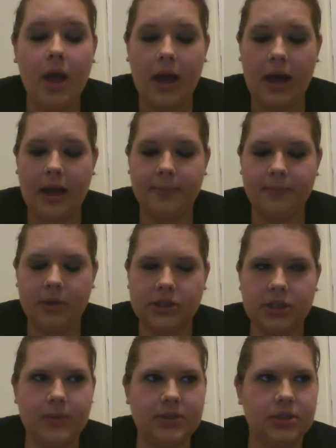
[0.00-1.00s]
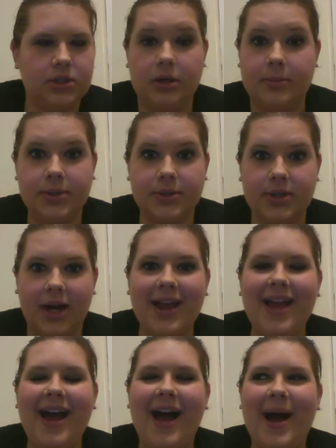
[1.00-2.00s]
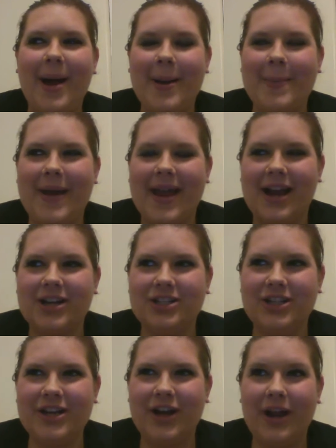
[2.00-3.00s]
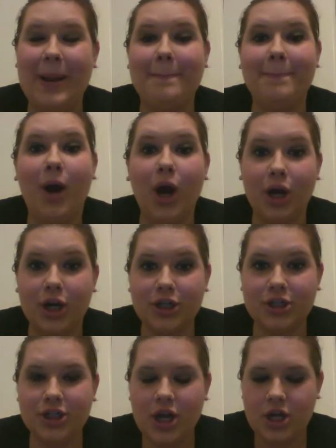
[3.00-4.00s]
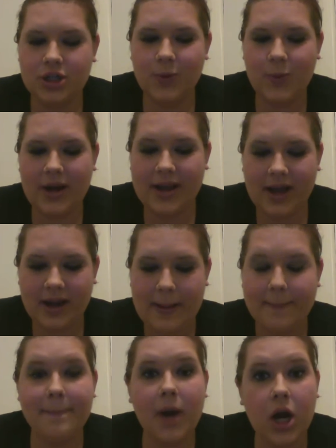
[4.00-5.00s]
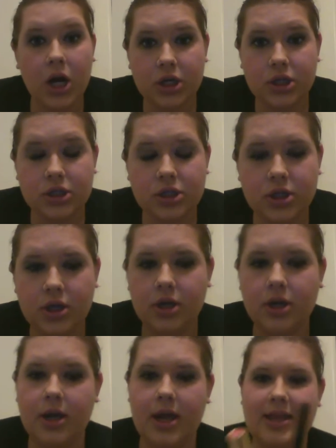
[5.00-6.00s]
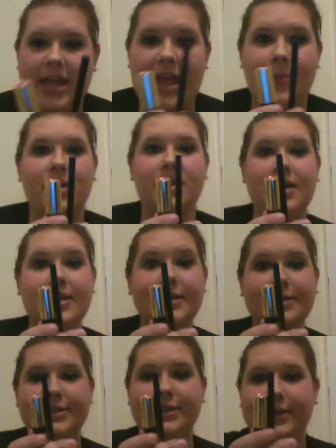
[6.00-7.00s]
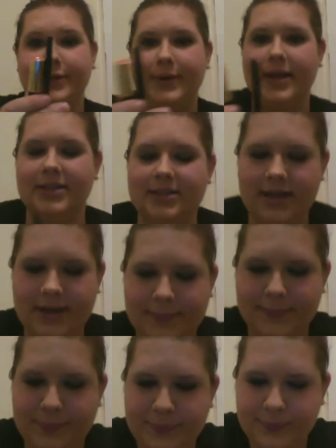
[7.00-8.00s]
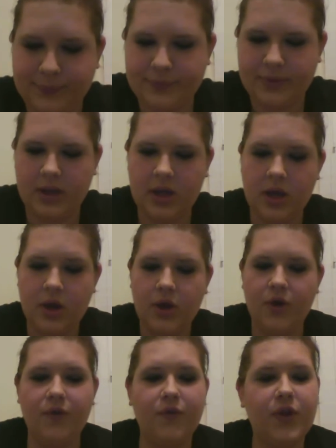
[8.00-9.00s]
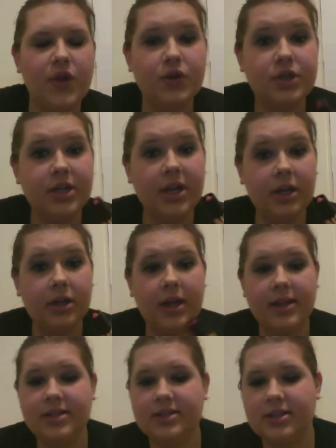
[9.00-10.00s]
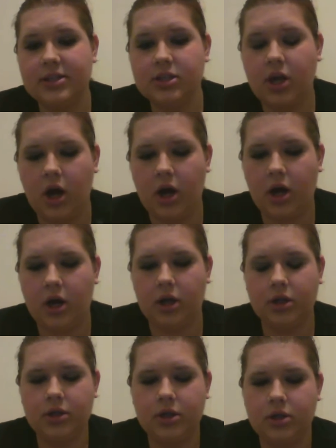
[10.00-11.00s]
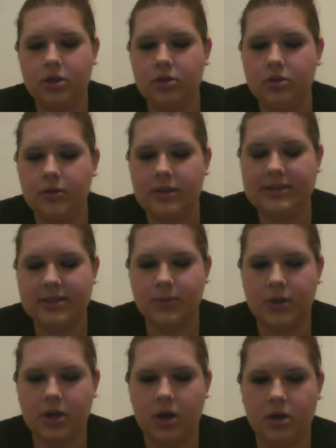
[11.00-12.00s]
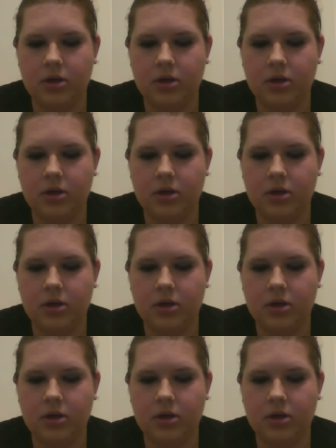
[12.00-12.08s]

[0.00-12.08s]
Actually it wasn't June, I'm so sorry. I actually got in March. So when I got in March, it came with these two. It's fuchsia, and this is called, what's this one called?